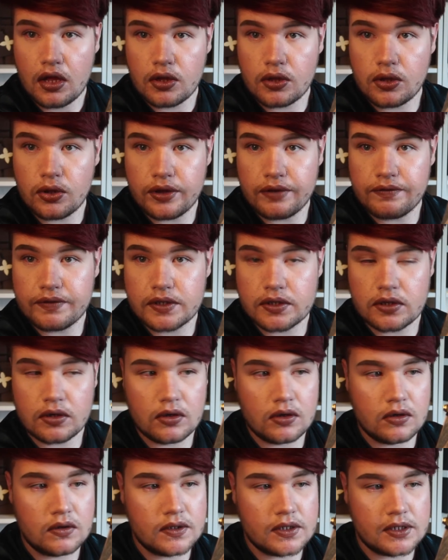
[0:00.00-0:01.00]
Louis
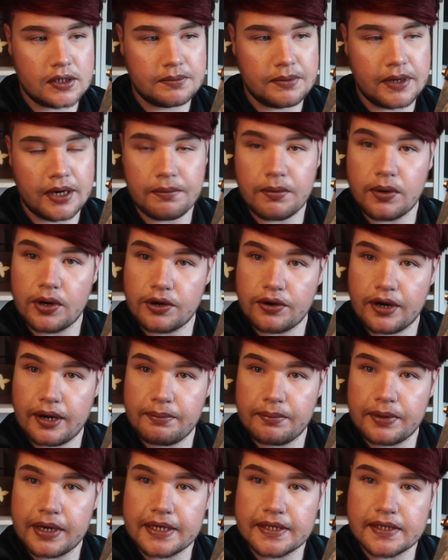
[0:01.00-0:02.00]
Vuitton Spirit
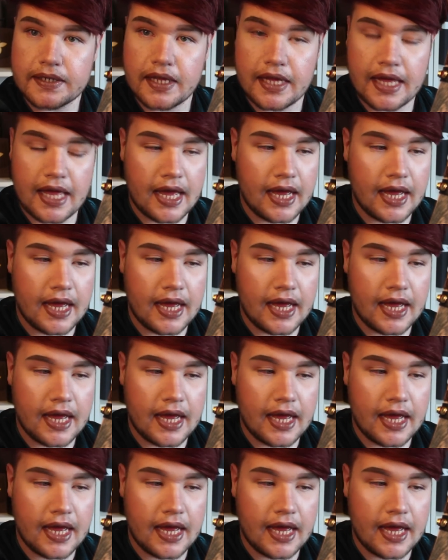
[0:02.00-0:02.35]
Monogram bracelet